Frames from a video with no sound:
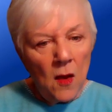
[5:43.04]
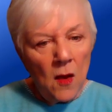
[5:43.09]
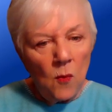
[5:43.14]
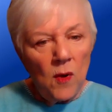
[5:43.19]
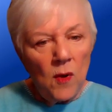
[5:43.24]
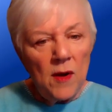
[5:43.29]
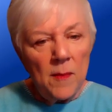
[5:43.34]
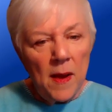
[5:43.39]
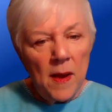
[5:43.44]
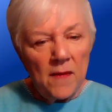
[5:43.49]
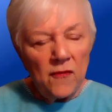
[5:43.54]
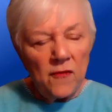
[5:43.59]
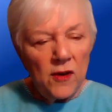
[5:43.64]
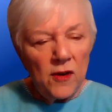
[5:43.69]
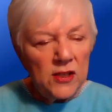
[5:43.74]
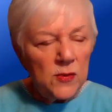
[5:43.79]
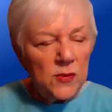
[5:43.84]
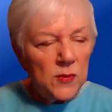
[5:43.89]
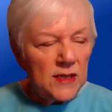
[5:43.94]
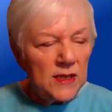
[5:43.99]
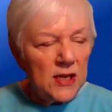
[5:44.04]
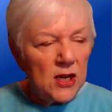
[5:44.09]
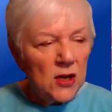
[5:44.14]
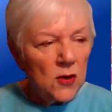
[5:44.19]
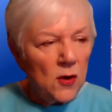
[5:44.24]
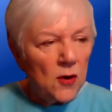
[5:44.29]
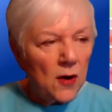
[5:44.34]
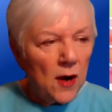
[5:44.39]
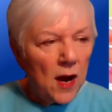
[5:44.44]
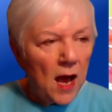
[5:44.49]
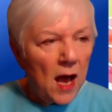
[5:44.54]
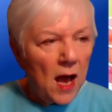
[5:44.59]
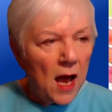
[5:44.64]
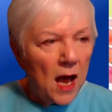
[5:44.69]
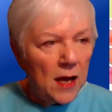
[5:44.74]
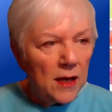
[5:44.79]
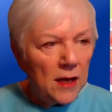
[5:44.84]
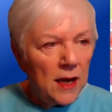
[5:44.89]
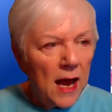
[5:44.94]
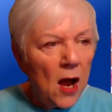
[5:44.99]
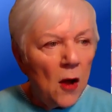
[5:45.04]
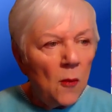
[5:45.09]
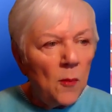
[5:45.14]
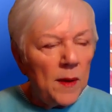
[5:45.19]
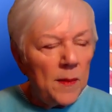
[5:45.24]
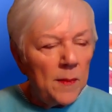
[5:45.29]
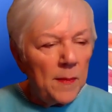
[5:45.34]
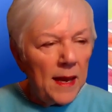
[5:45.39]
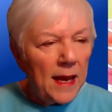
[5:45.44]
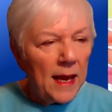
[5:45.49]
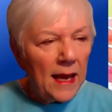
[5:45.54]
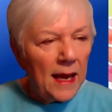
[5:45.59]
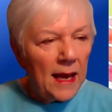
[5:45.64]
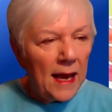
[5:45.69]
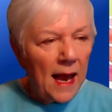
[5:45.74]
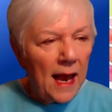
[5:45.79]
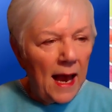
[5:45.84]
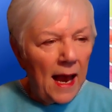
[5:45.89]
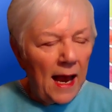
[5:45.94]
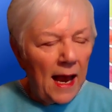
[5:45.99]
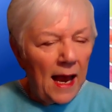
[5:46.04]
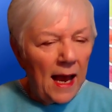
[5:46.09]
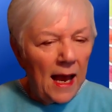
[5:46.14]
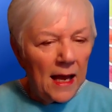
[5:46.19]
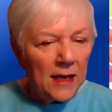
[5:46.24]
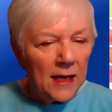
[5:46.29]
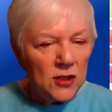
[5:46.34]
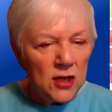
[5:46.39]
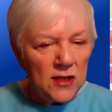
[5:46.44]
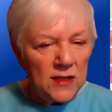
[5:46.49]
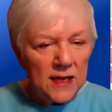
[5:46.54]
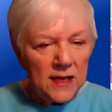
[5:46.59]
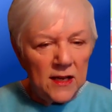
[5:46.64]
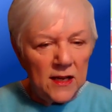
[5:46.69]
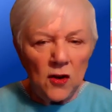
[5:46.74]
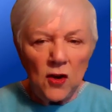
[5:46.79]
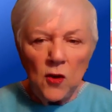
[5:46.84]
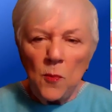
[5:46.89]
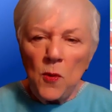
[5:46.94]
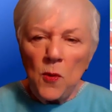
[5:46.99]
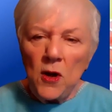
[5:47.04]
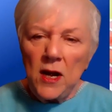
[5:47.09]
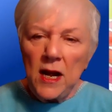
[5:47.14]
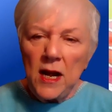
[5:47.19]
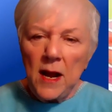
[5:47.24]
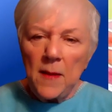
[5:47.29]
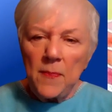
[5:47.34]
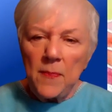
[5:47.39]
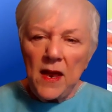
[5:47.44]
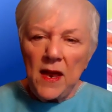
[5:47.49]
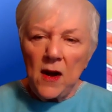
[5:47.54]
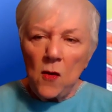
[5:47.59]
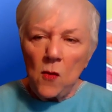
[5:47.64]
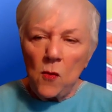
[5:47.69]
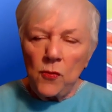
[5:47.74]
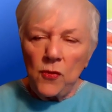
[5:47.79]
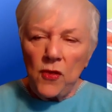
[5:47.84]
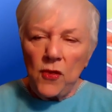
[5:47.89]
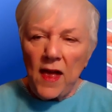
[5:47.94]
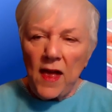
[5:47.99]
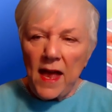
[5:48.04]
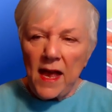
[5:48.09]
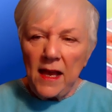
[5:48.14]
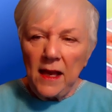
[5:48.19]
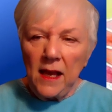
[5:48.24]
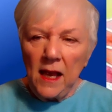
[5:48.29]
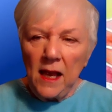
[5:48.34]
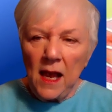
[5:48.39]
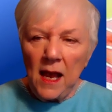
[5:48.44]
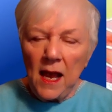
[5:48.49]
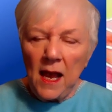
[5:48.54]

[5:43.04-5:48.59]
one of my friends was here helping me, and she said, "Are you putting up that old thing?"